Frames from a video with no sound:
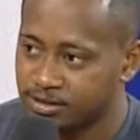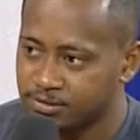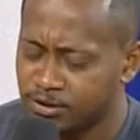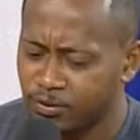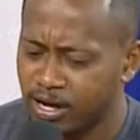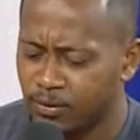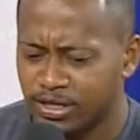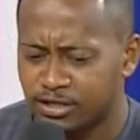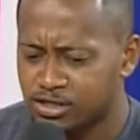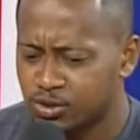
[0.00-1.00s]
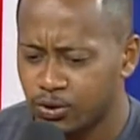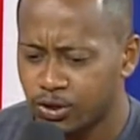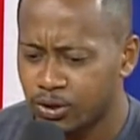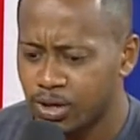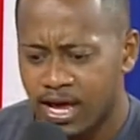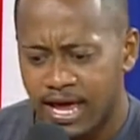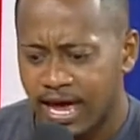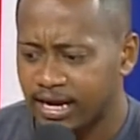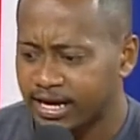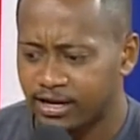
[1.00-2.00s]
We all went to the studio,
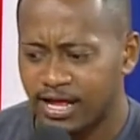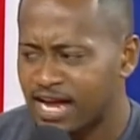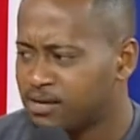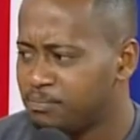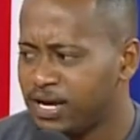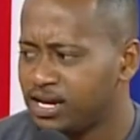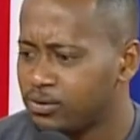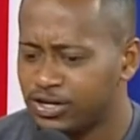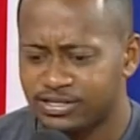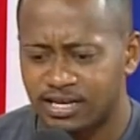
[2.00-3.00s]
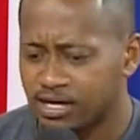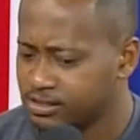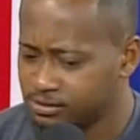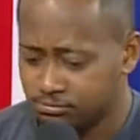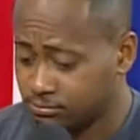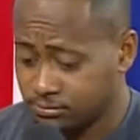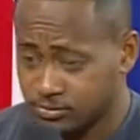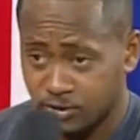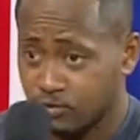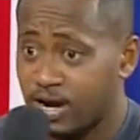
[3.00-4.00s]
and Kendall had the beat, and we just started to
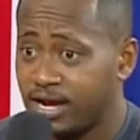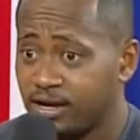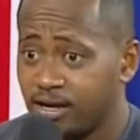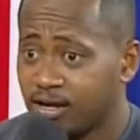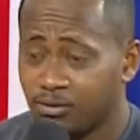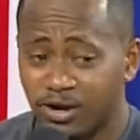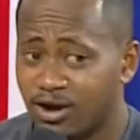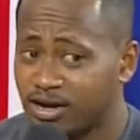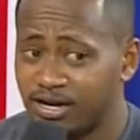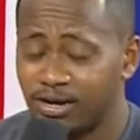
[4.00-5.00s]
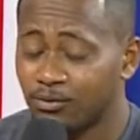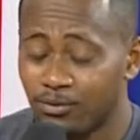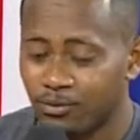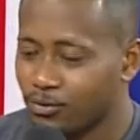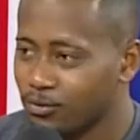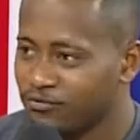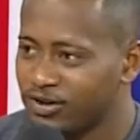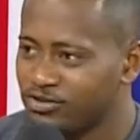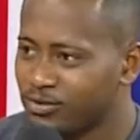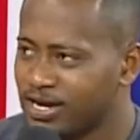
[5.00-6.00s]
write. Yeah. Recorded it, finished
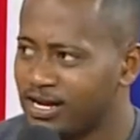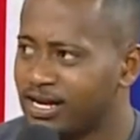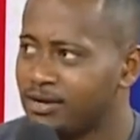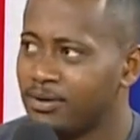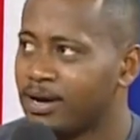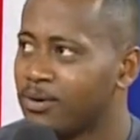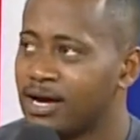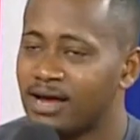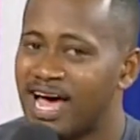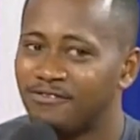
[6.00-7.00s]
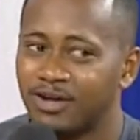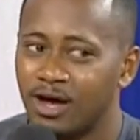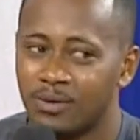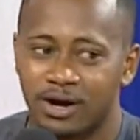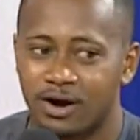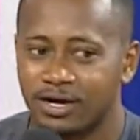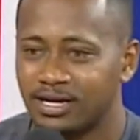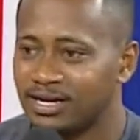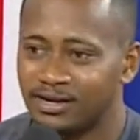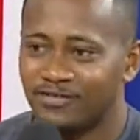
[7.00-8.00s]
writing it in like what half an hour, recording it, and
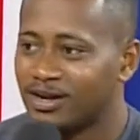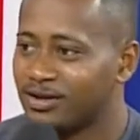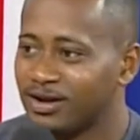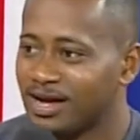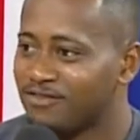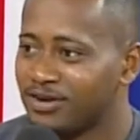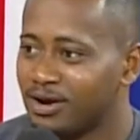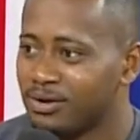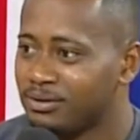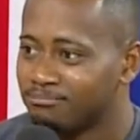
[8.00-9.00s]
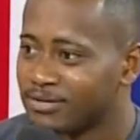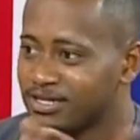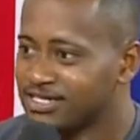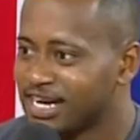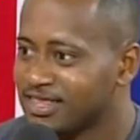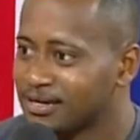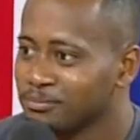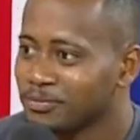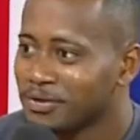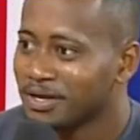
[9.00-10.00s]
then following half an hour, and just like that.
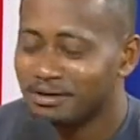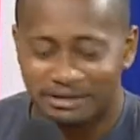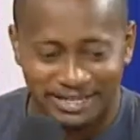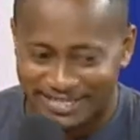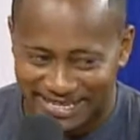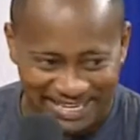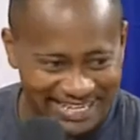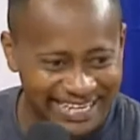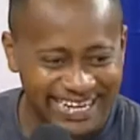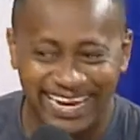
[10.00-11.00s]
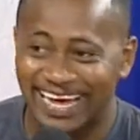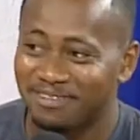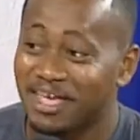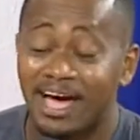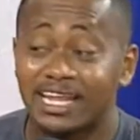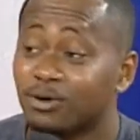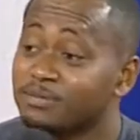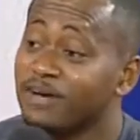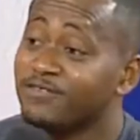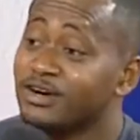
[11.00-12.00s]
Just yeah. like that. Just like that. yeah. yeah. And that was my
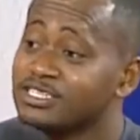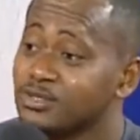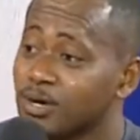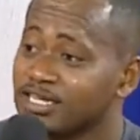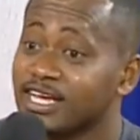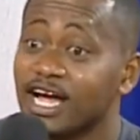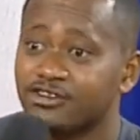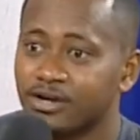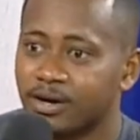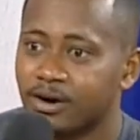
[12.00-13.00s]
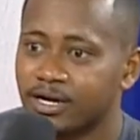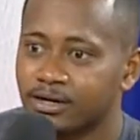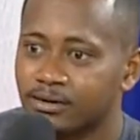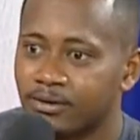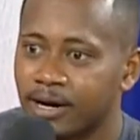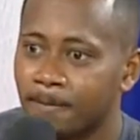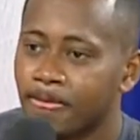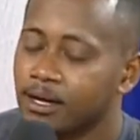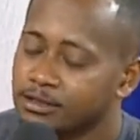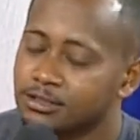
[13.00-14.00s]
first soca song actually recorded, right?
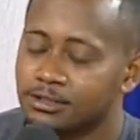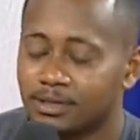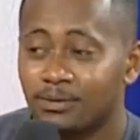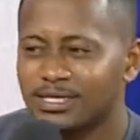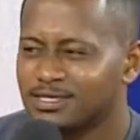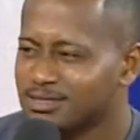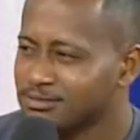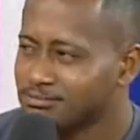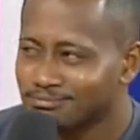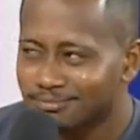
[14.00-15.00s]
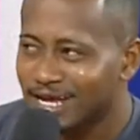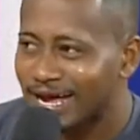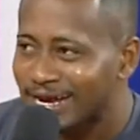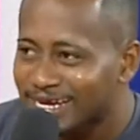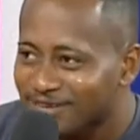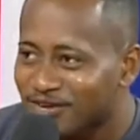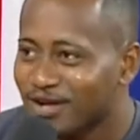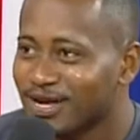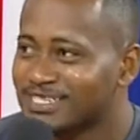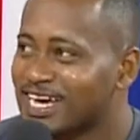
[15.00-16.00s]
So it was kind of difficult
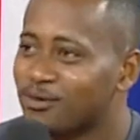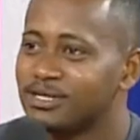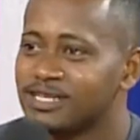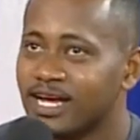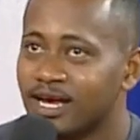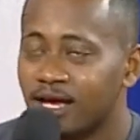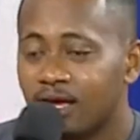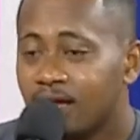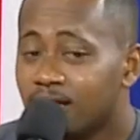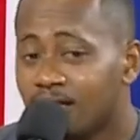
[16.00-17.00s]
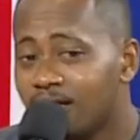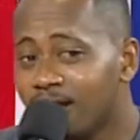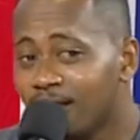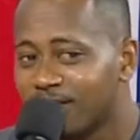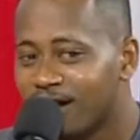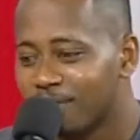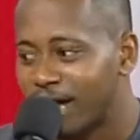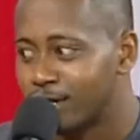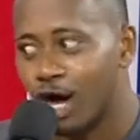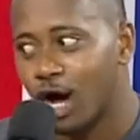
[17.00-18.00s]
because I was like, and I'm terrible. Like,
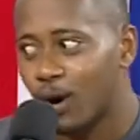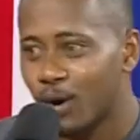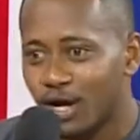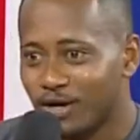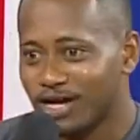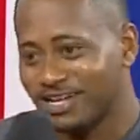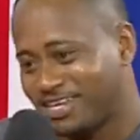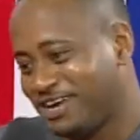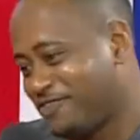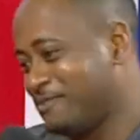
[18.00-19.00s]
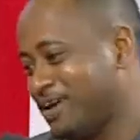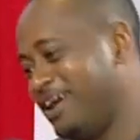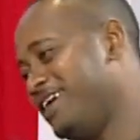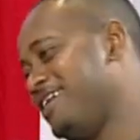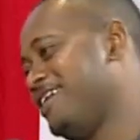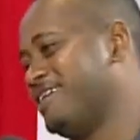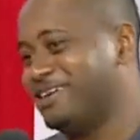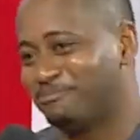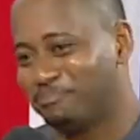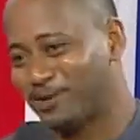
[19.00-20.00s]
no, you got to dig from here
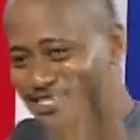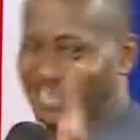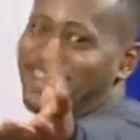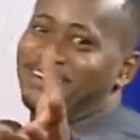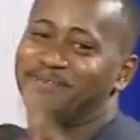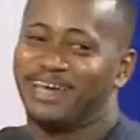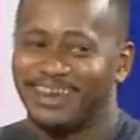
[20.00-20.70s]
and push it out. I'm like, yeah.